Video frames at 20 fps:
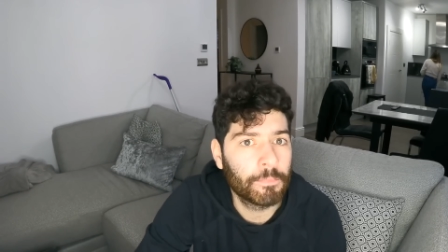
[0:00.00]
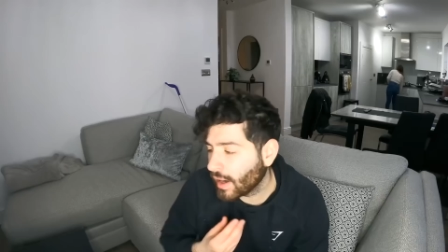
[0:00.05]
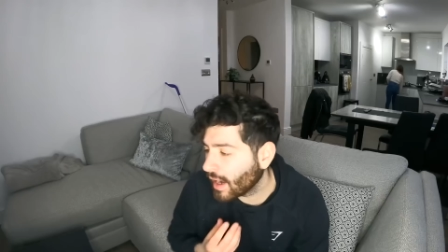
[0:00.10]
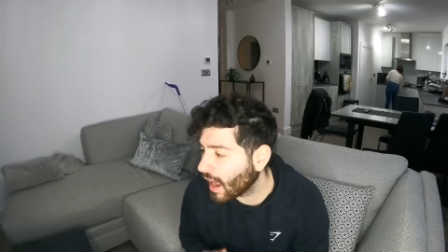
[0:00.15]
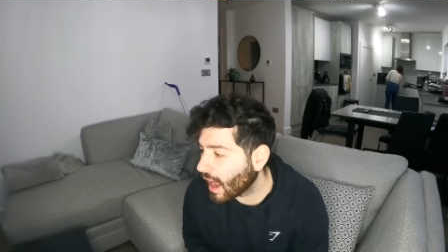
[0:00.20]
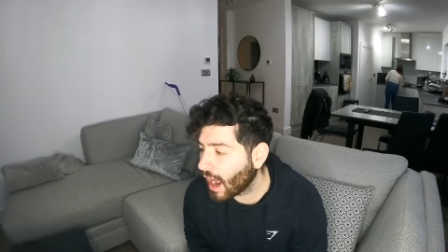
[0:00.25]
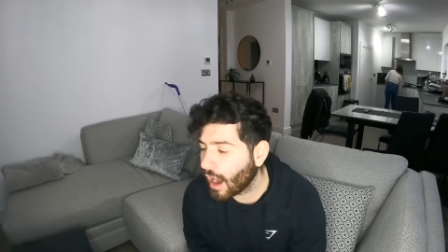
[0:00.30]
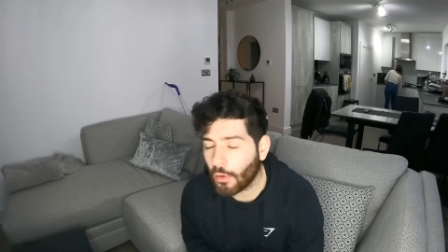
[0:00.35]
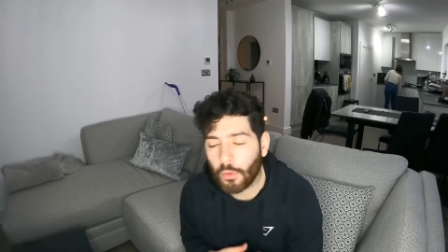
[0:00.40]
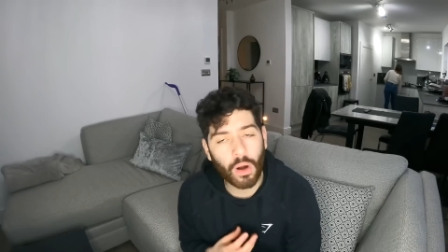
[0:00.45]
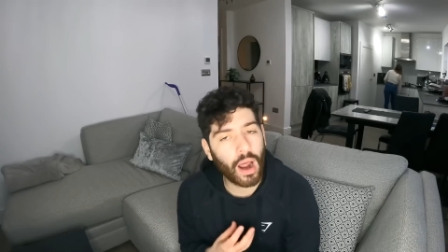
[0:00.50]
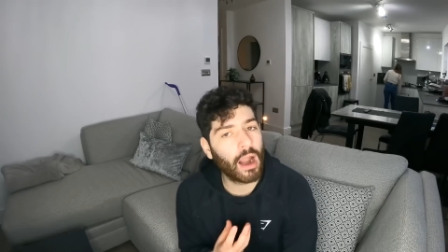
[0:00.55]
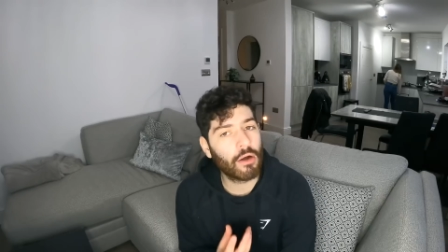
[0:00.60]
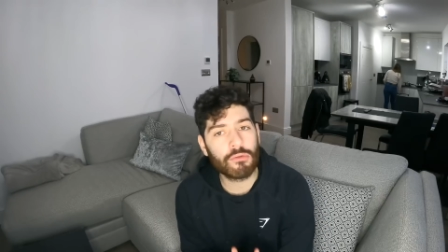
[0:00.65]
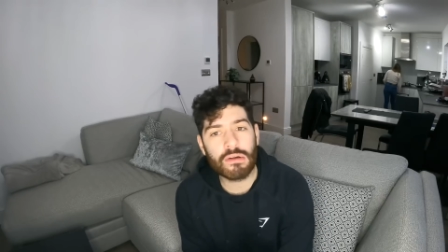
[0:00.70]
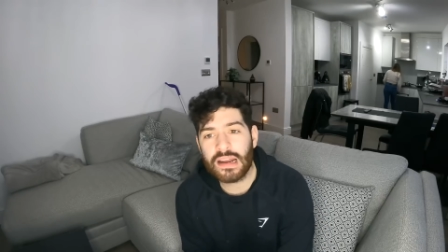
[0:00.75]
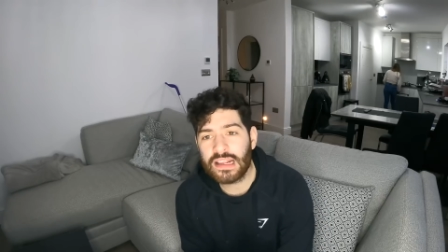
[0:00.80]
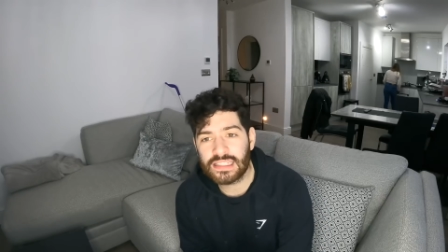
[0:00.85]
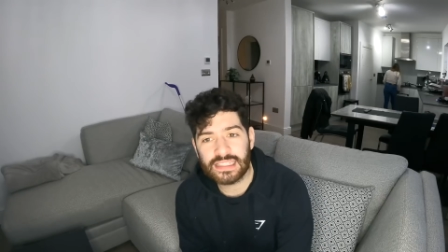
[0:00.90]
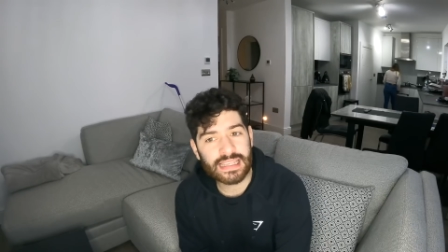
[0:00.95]
When I
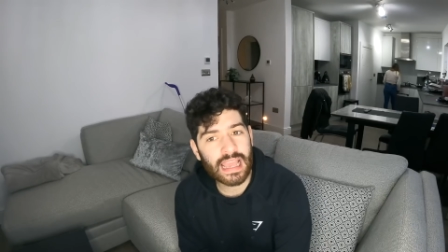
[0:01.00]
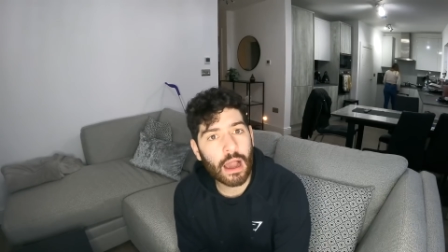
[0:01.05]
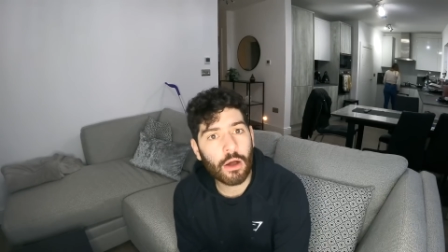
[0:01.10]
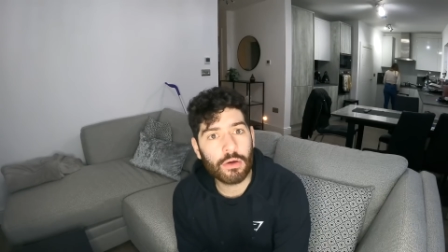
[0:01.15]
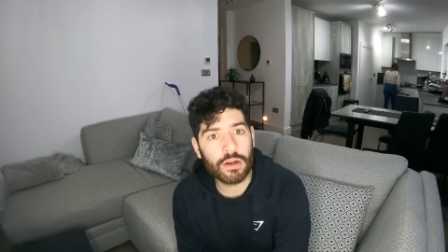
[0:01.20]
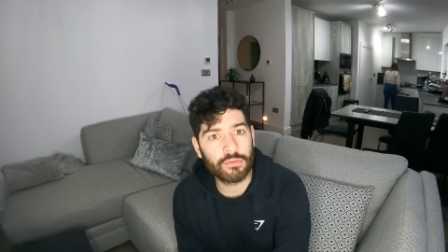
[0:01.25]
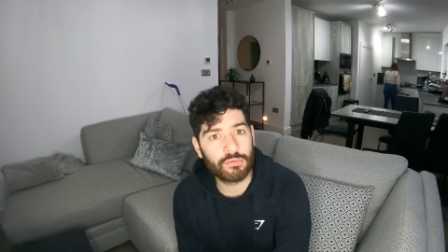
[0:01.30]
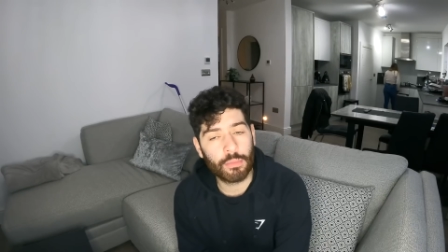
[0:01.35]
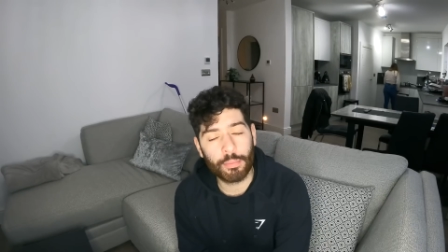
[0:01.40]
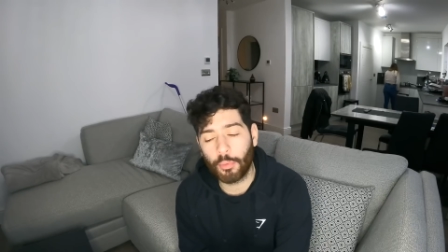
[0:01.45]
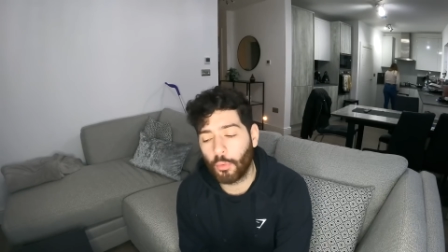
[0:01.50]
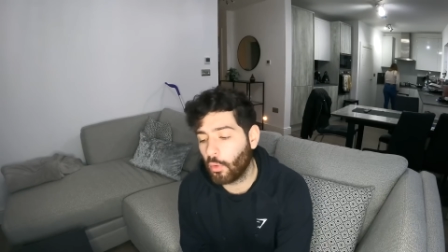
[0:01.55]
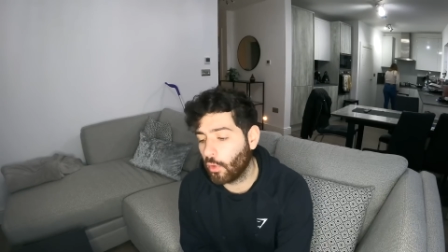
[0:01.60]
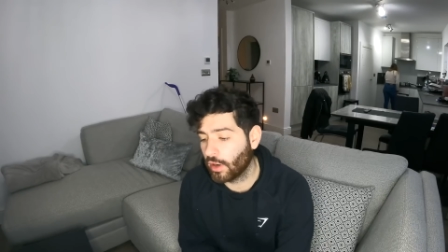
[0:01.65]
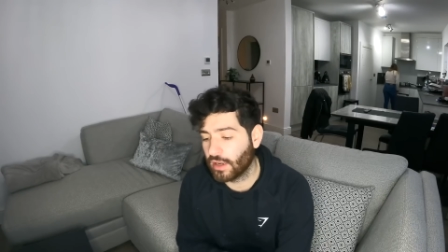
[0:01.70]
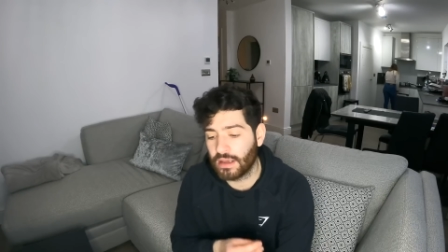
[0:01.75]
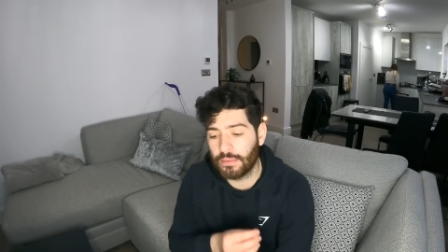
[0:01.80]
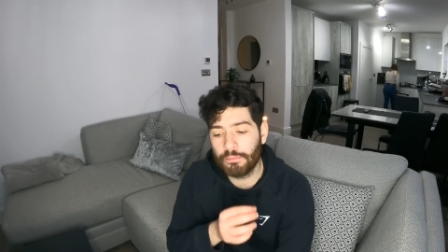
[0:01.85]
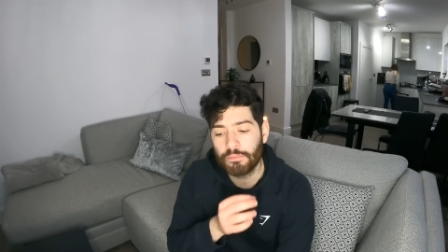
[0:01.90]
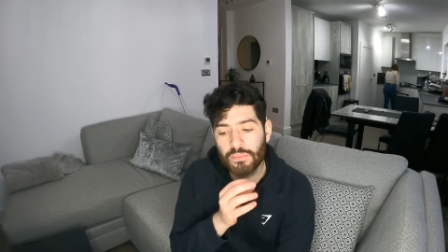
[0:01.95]
read a scouting
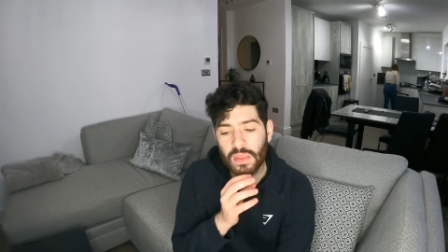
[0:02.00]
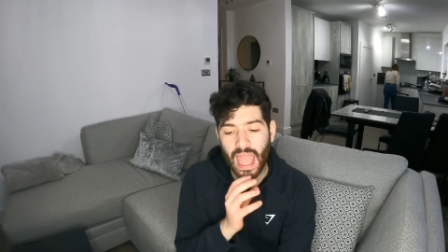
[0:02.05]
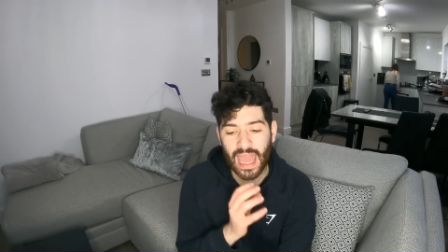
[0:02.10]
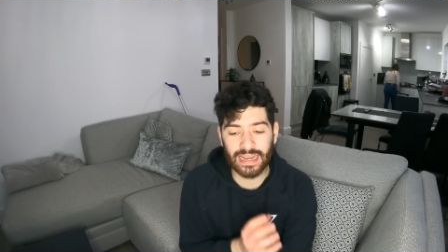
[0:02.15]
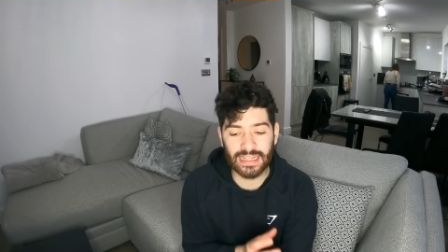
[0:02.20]
report on him,